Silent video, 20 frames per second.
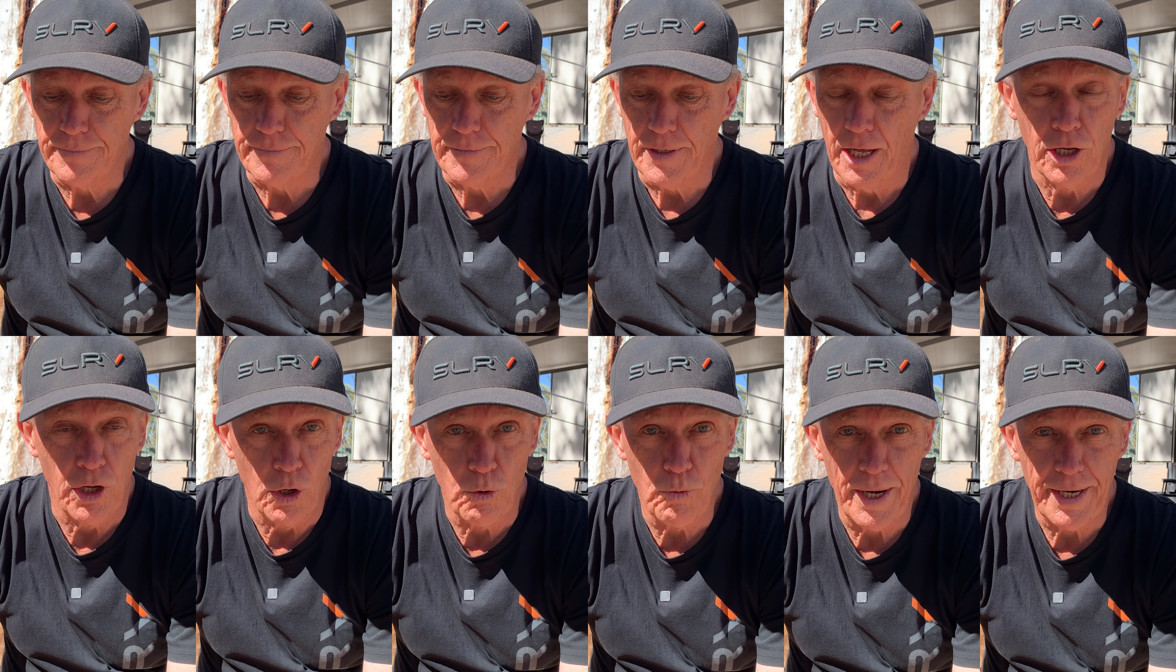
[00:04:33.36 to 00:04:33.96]
a
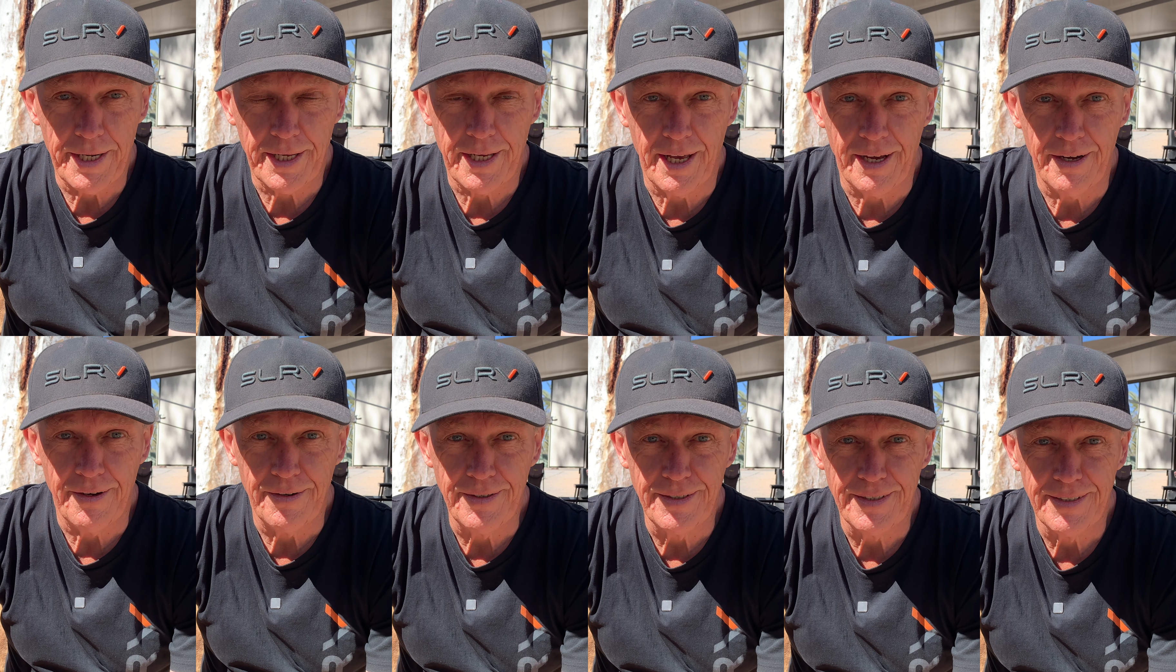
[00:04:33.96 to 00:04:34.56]
long way to
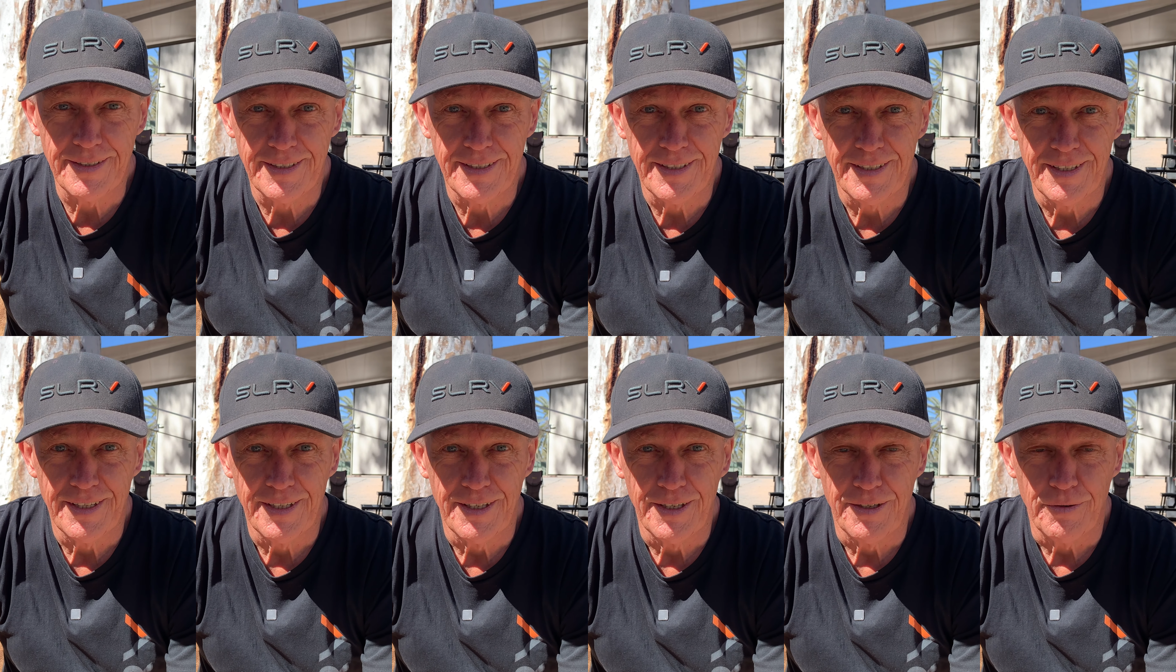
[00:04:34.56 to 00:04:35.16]
go.
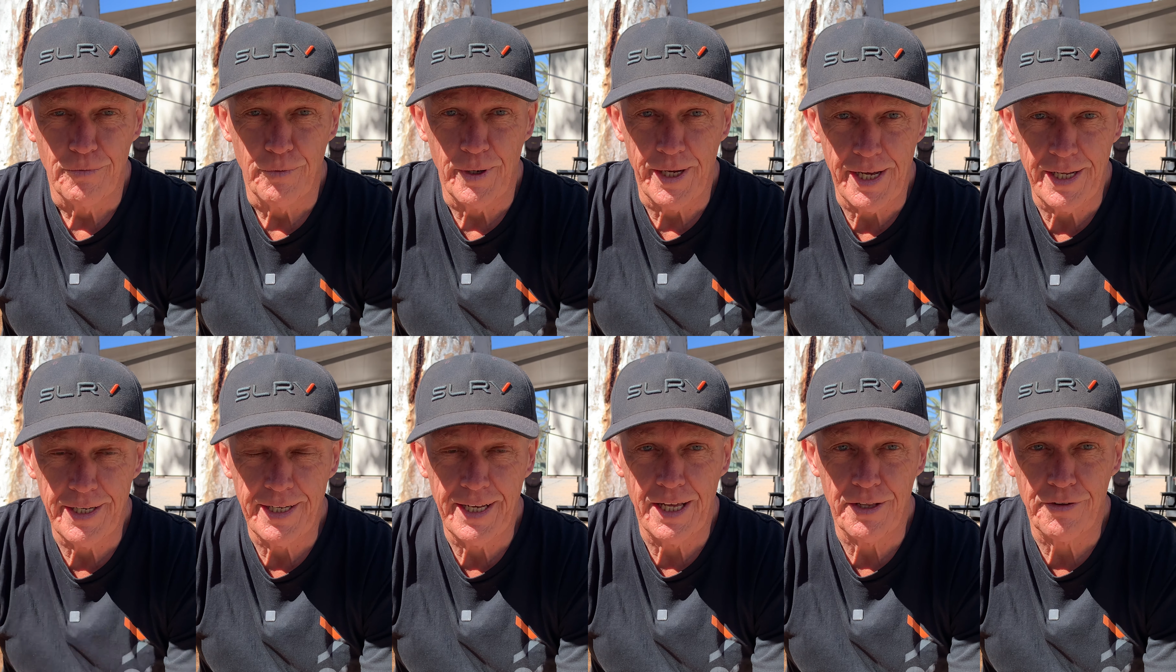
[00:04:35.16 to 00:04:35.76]
We're
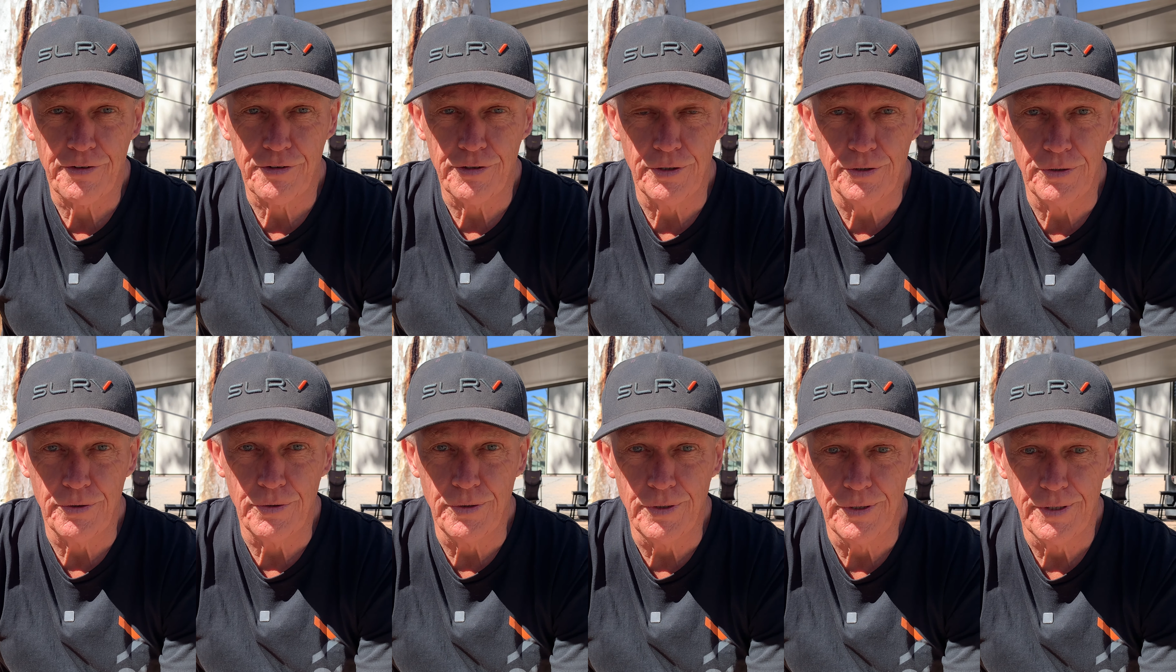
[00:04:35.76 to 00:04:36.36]
heading out
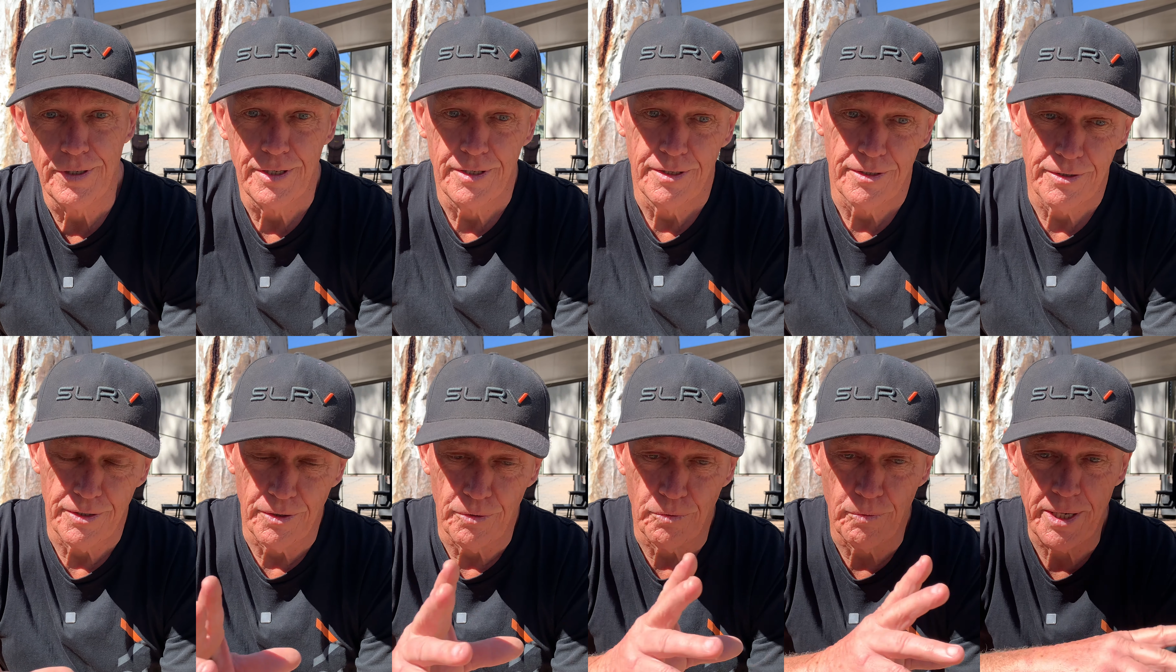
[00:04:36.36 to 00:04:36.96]
through
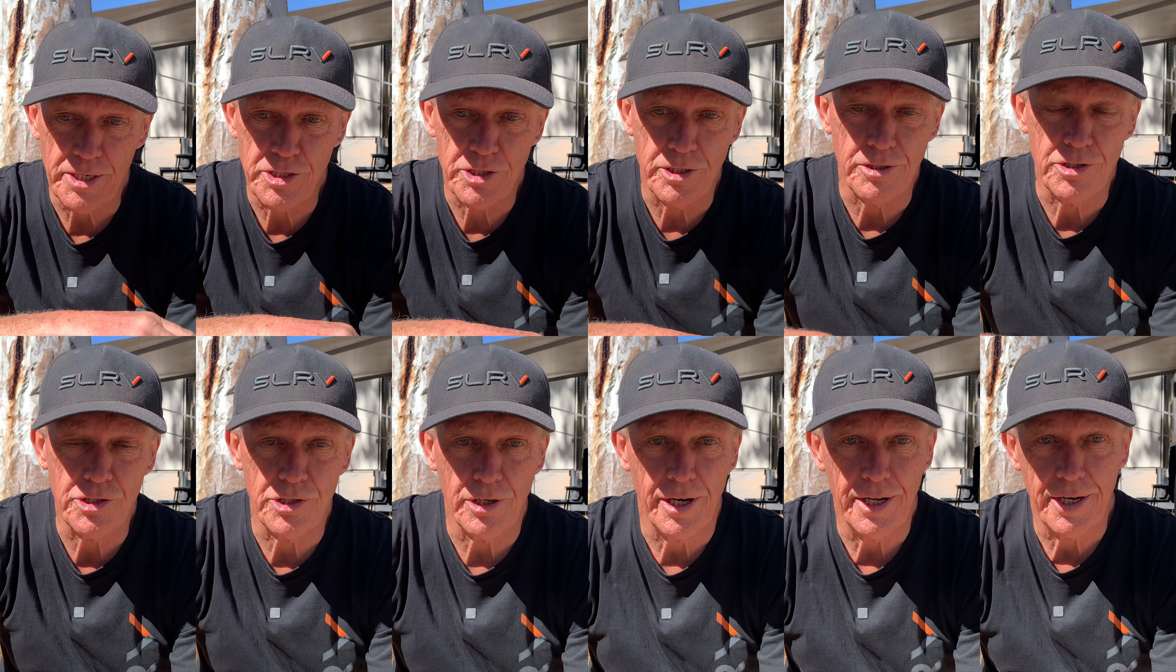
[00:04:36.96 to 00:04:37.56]
the western
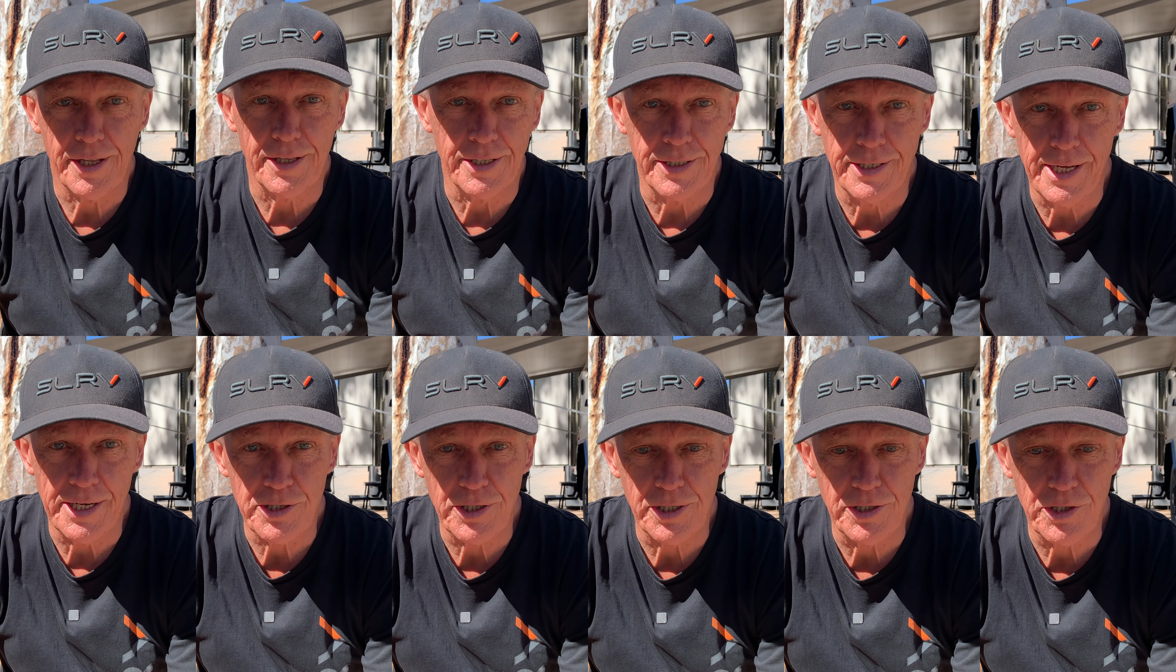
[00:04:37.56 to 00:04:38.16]
side of the
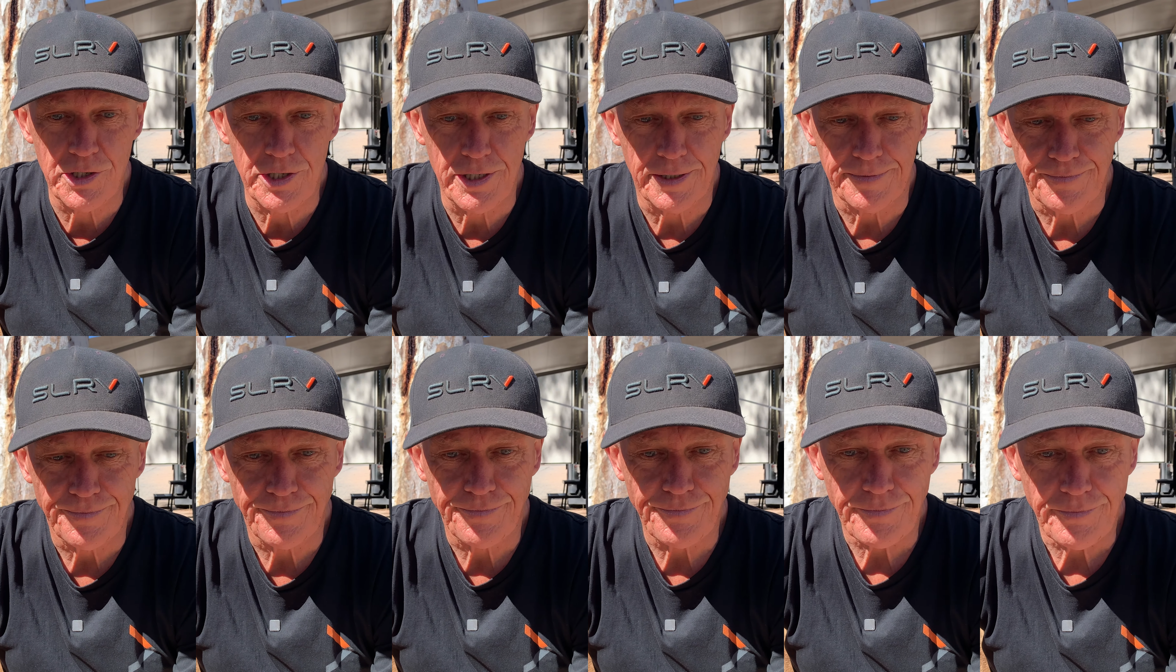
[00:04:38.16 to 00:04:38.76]
deserts
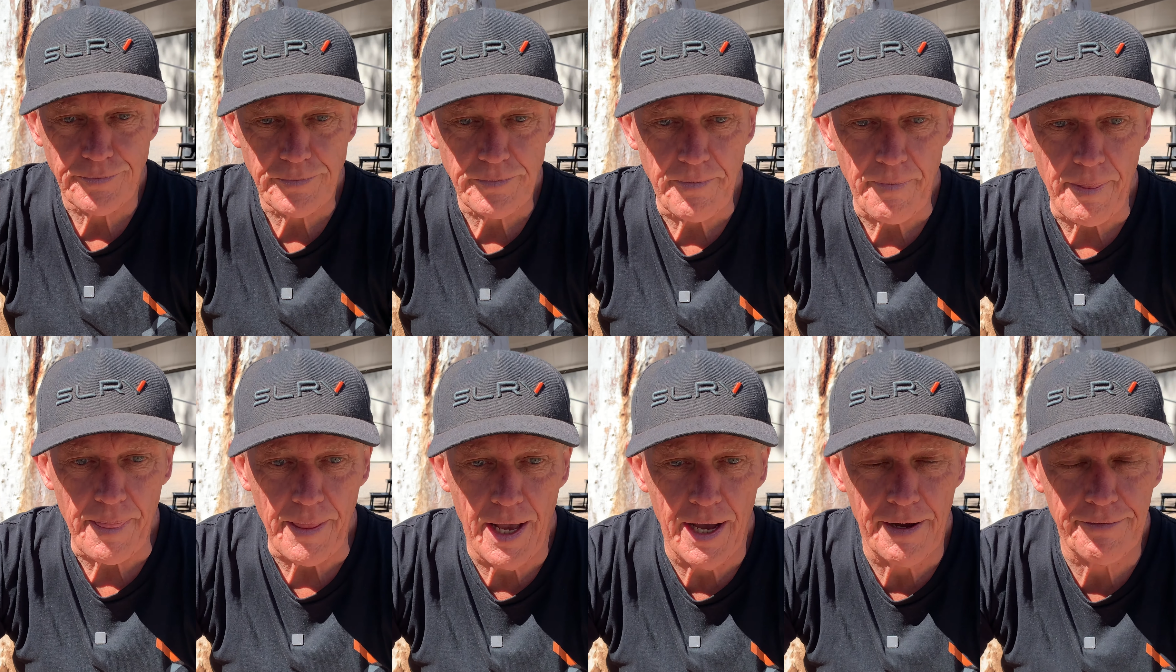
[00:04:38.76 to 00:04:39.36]

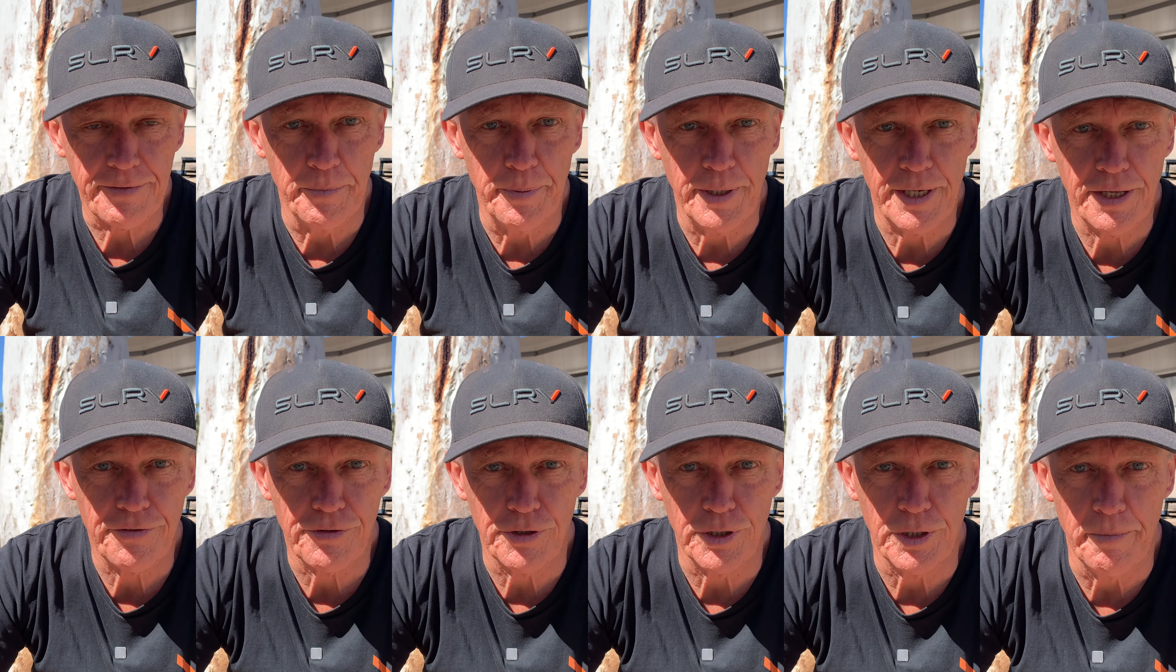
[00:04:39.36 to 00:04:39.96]
after
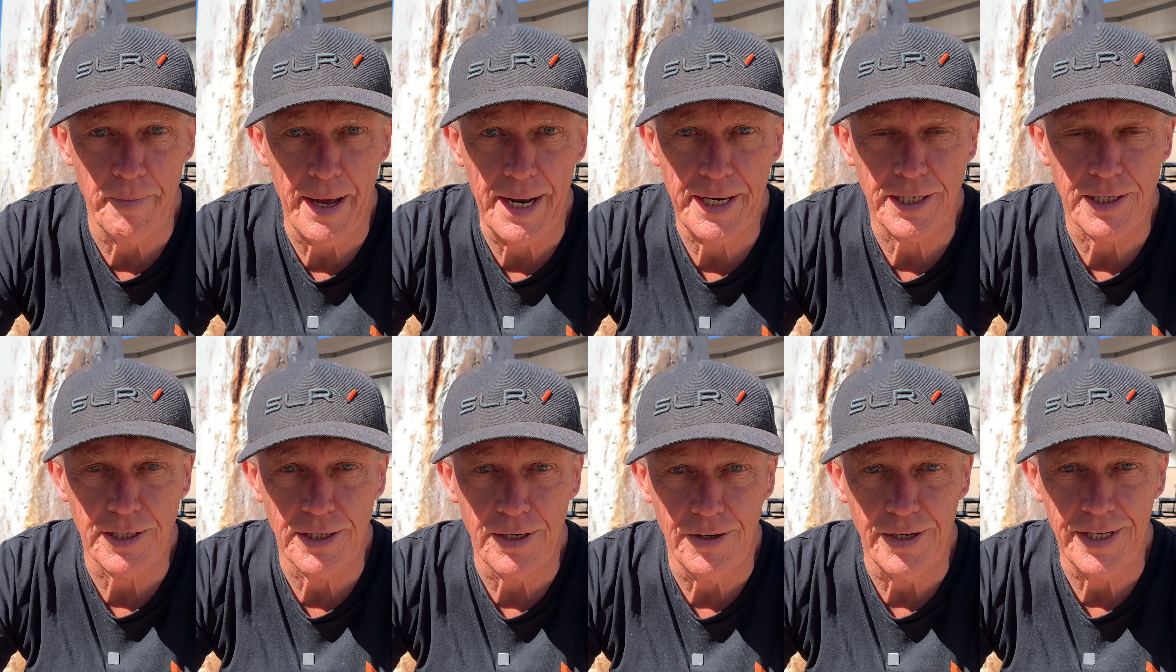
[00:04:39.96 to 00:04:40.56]
being through the
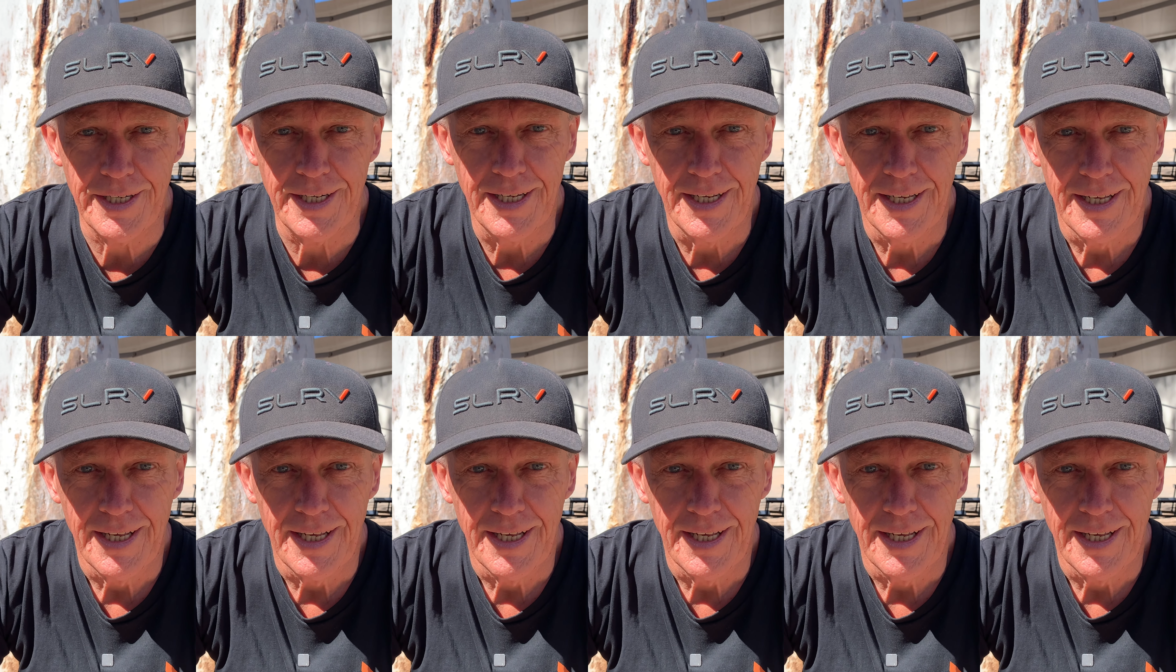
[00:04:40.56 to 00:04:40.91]
Madigan line.